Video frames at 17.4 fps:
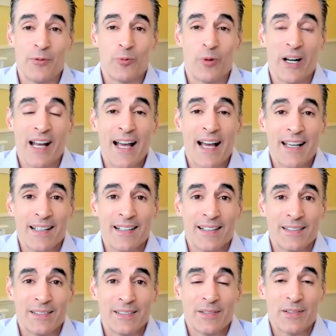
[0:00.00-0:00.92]
when I
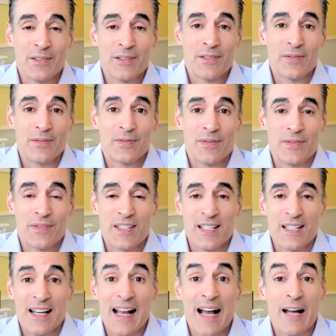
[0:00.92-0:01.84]

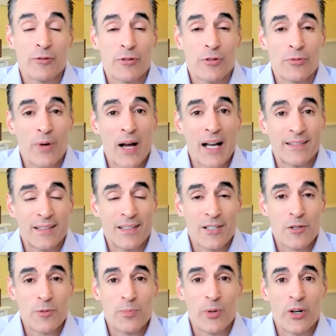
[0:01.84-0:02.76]
set out to write
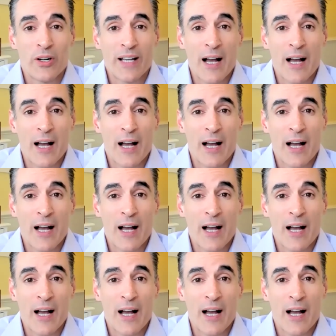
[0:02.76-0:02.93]
this book,